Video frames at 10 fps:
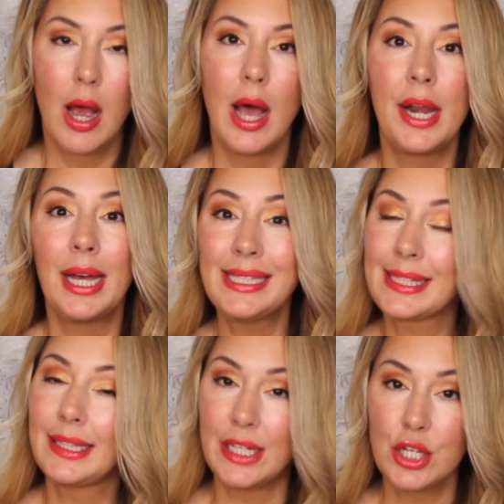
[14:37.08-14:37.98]
An
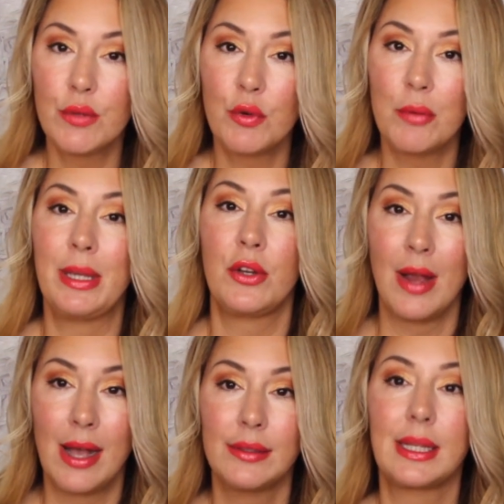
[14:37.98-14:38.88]
isolation room in your
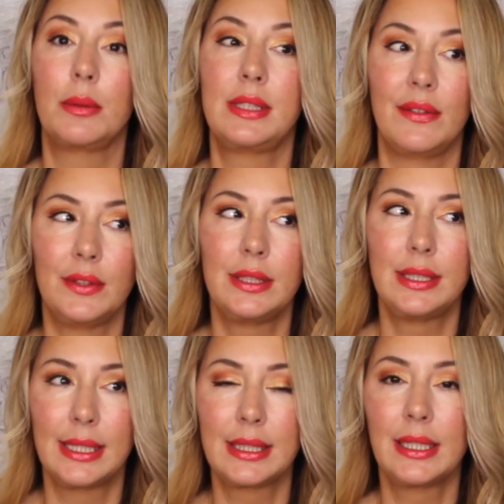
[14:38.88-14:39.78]
house, I would definitely
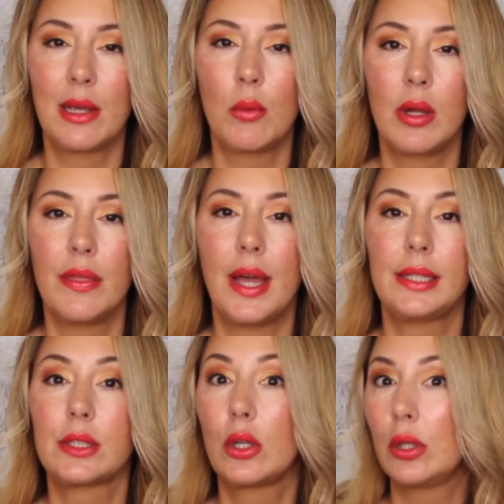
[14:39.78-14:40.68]
designate one that
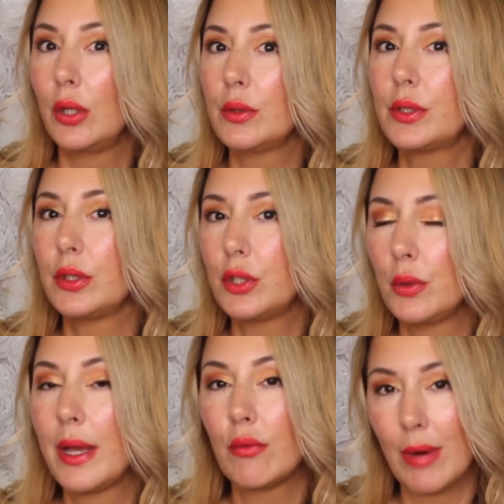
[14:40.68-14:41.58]
is close to
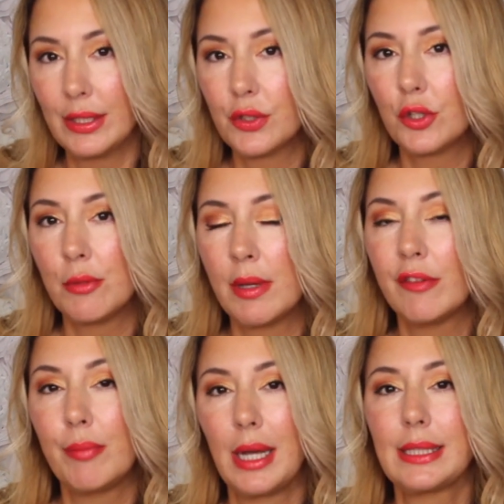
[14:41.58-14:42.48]
a restroom
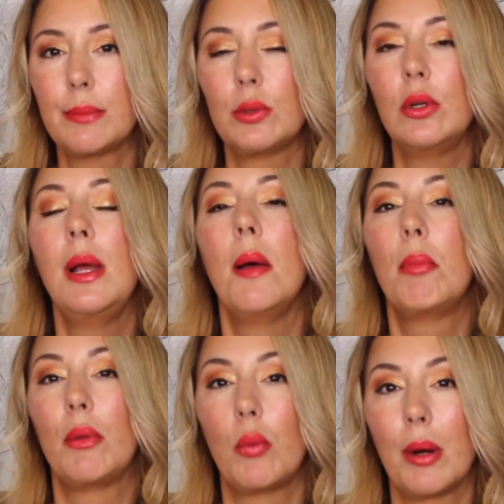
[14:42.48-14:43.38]
if possible,
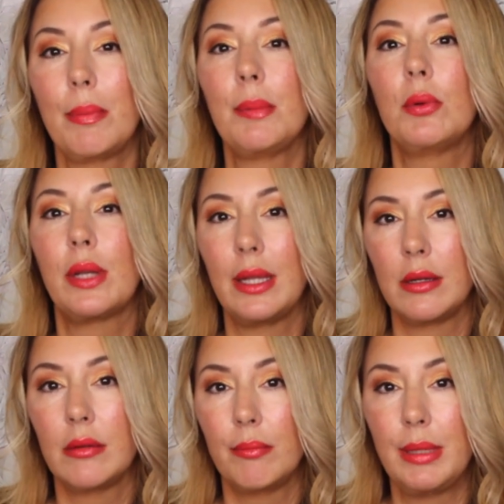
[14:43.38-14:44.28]
but where people
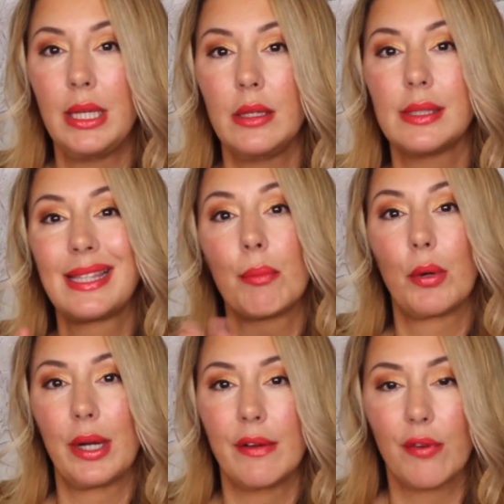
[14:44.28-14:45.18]
can be
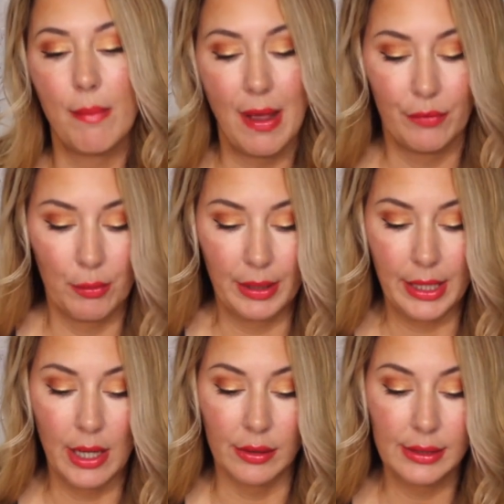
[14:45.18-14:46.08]
separated from
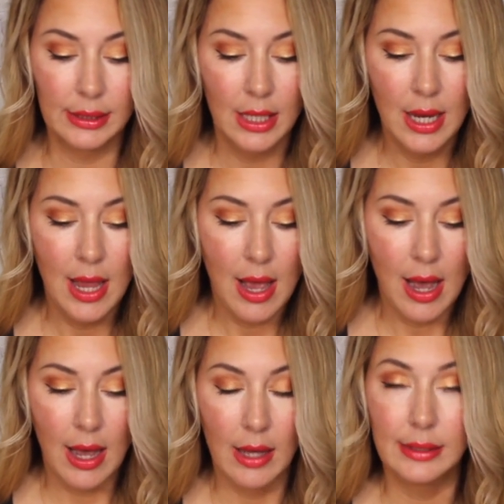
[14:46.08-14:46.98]
everybody else.
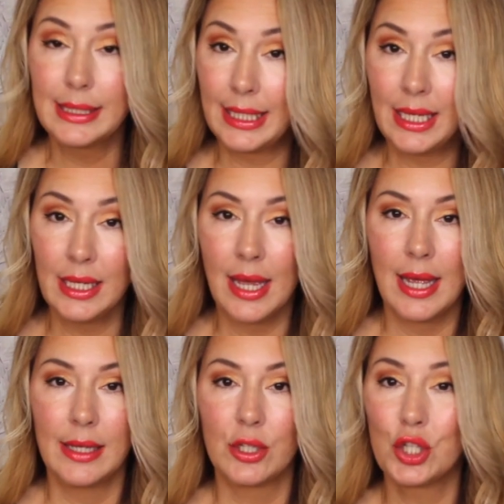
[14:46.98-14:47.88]
Tea
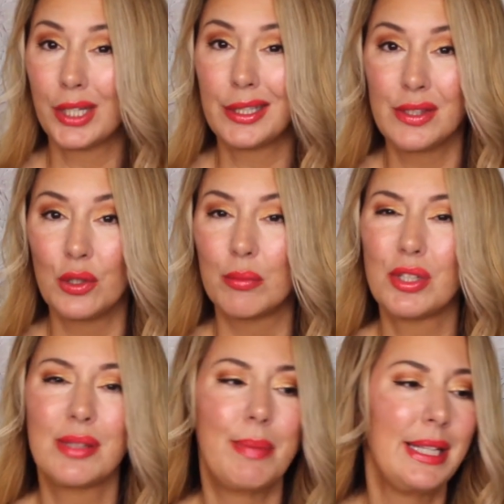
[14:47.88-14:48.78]
and chicken soup,
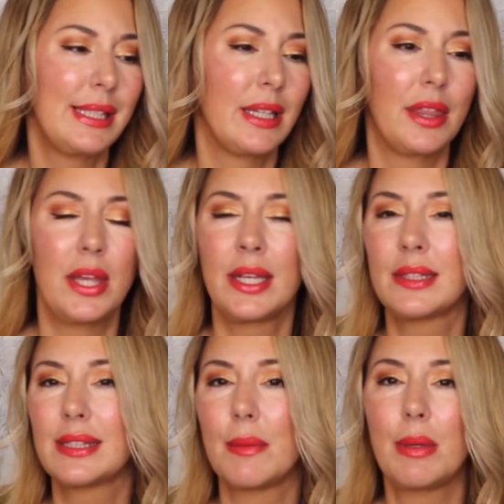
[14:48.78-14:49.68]
just basic
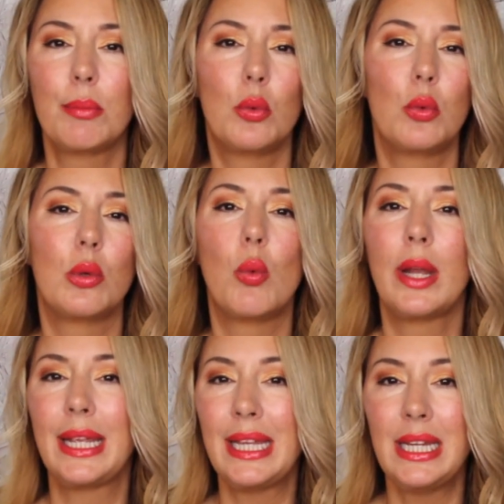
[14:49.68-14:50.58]
things that people would want
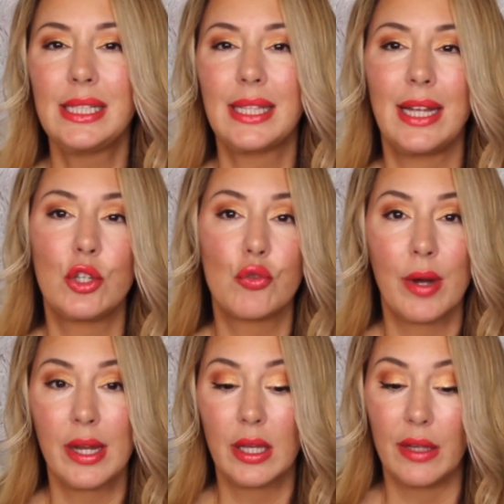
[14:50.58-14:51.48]
to eat and
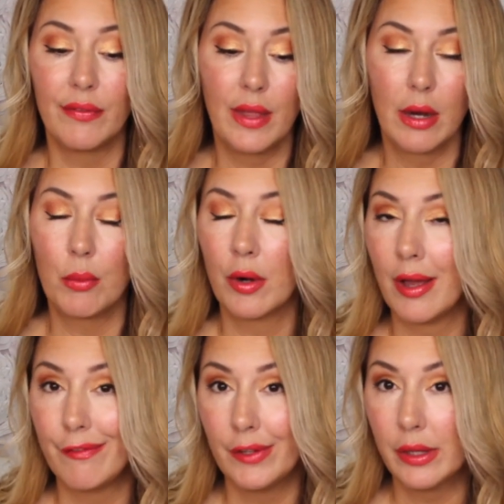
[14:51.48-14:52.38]
drink if they were
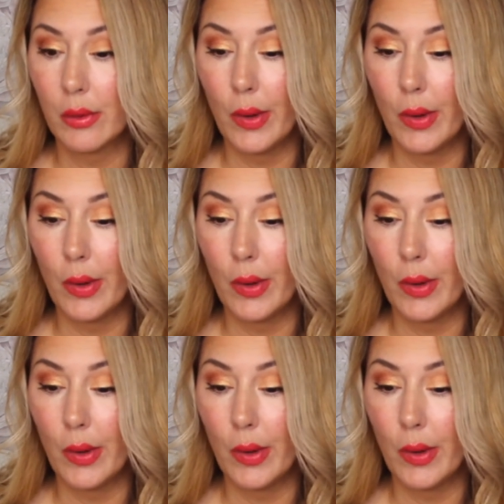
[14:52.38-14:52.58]
not feeling